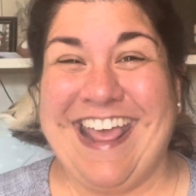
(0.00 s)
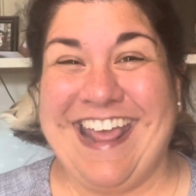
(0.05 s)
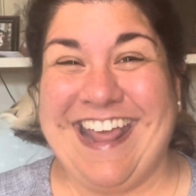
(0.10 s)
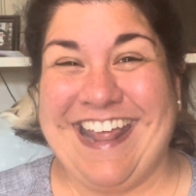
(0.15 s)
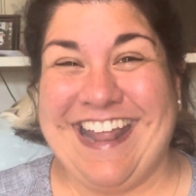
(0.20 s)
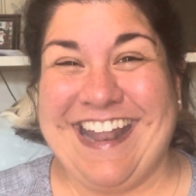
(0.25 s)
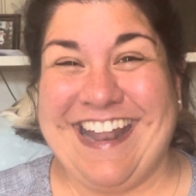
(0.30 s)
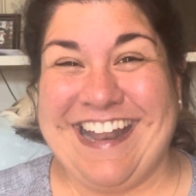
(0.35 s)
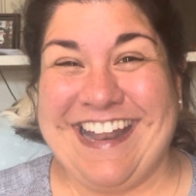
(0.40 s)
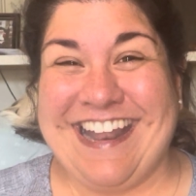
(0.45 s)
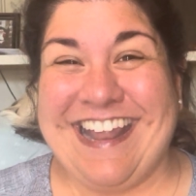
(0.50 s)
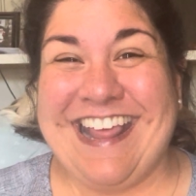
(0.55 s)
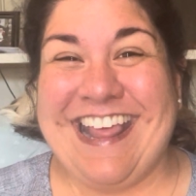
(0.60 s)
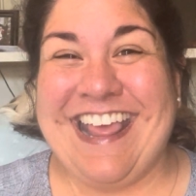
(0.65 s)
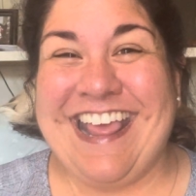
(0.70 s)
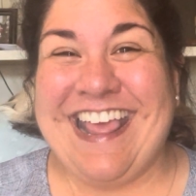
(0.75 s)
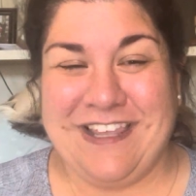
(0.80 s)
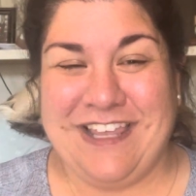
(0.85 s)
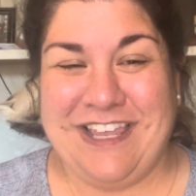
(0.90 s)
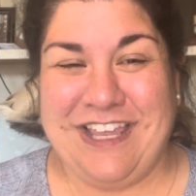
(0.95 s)
and
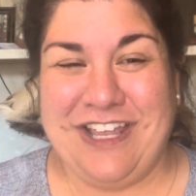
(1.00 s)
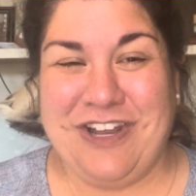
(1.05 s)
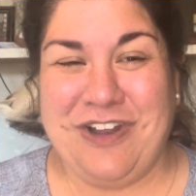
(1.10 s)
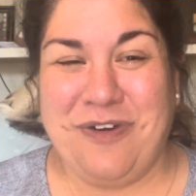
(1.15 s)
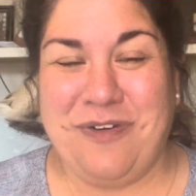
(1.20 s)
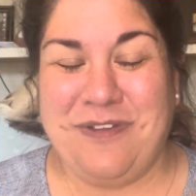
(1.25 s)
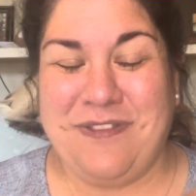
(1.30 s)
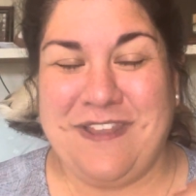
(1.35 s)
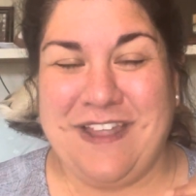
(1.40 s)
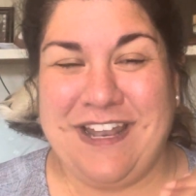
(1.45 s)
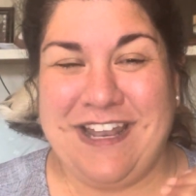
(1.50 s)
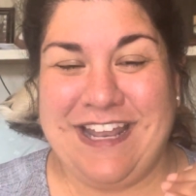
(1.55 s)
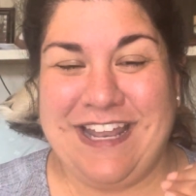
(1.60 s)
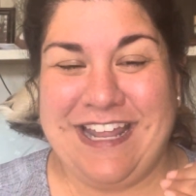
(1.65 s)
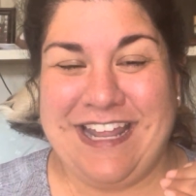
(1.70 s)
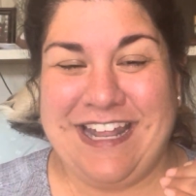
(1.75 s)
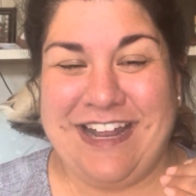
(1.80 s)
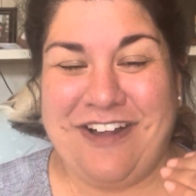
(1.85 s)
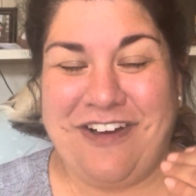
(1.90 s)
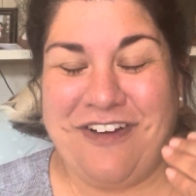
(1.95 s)
then
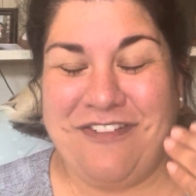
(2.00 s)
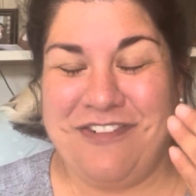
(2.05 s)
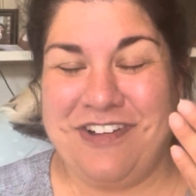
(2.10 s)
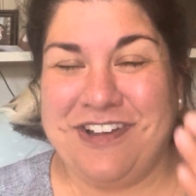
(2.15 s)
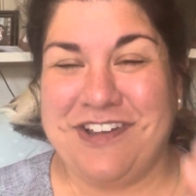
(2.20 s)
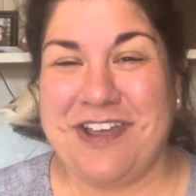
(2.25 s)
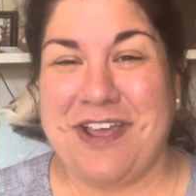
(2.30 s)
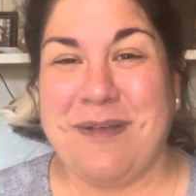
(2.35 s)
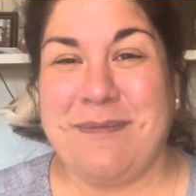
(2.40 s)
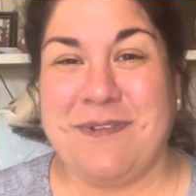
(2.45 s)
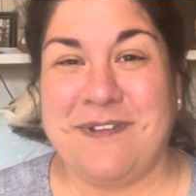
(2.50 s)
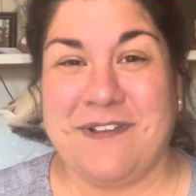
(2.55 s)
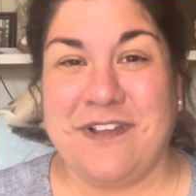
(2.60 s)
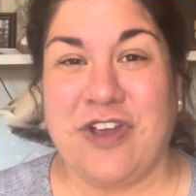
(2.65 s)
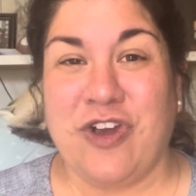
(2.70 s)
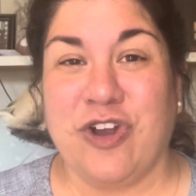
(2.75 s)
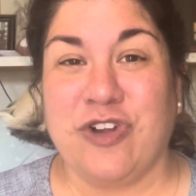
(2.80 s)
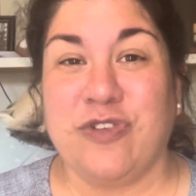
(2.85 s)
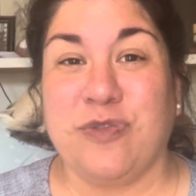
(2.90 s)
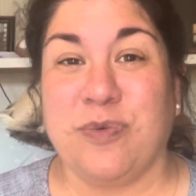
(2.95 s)
it oftentimes
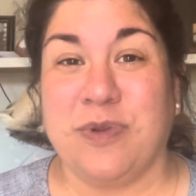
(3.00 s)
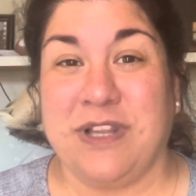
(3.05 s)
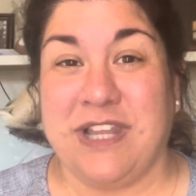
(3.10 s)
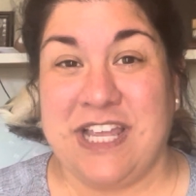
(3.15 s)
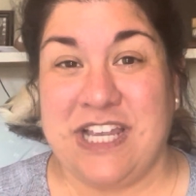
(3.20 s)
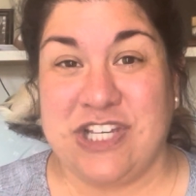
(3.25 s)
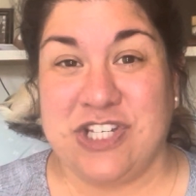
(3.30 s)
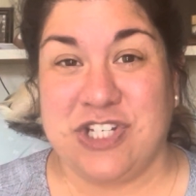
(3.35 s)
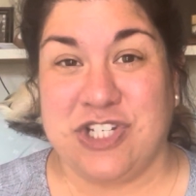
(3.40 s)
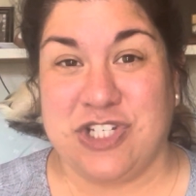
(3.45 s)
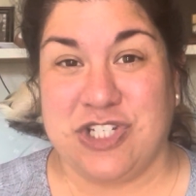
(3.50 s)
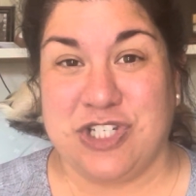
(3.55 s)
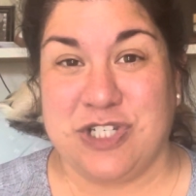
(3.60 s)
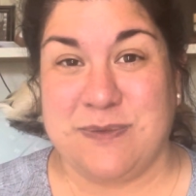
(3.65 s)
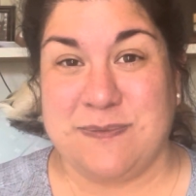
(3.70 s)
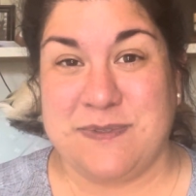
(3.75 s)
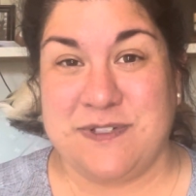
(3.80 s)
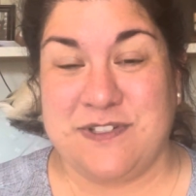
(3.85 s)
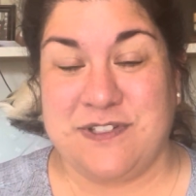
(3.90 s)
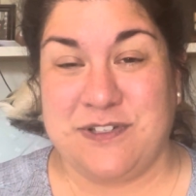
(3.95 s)
hurts
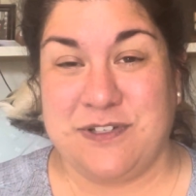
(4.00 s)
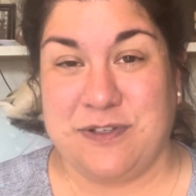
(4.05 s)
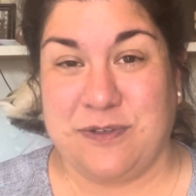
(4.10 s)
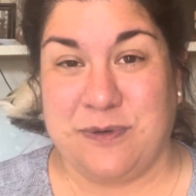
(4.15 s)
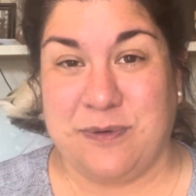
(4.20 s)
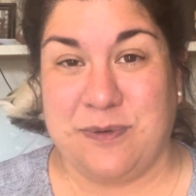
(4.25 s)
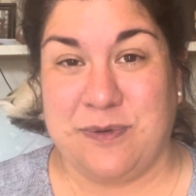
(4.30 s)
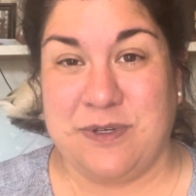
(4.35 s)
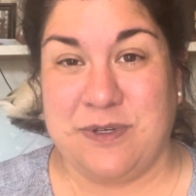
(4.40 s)
relationships too.